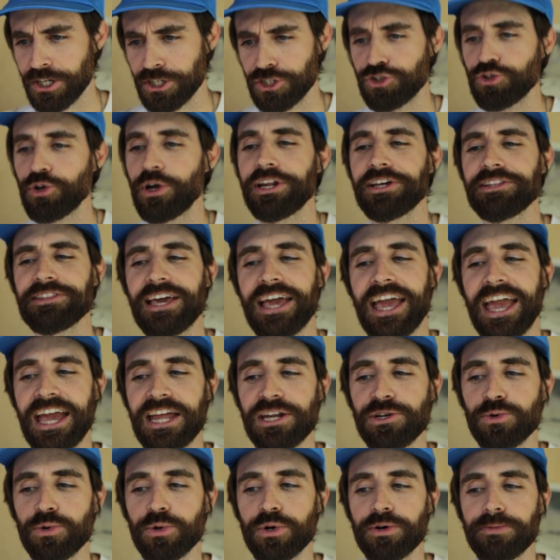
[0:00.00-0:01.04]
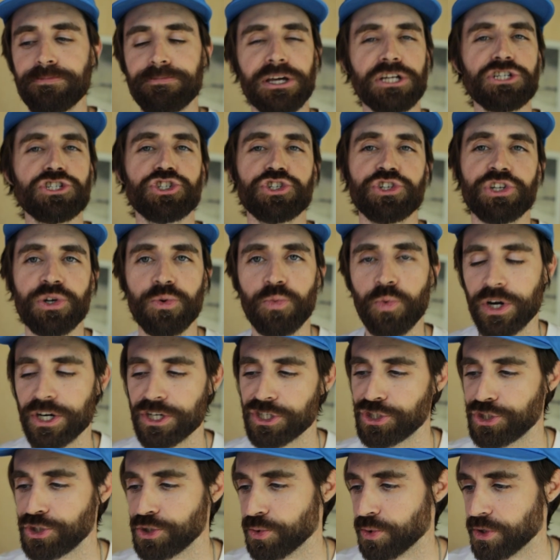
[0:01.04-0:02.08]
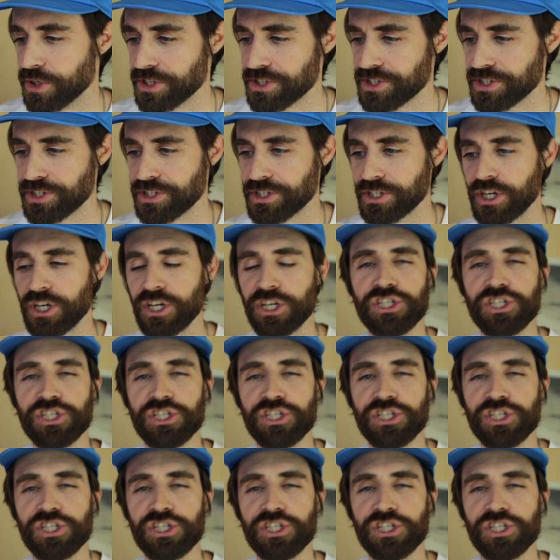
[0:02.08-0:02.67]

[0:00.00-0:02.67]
dreading the annual men shouldn't wear shorts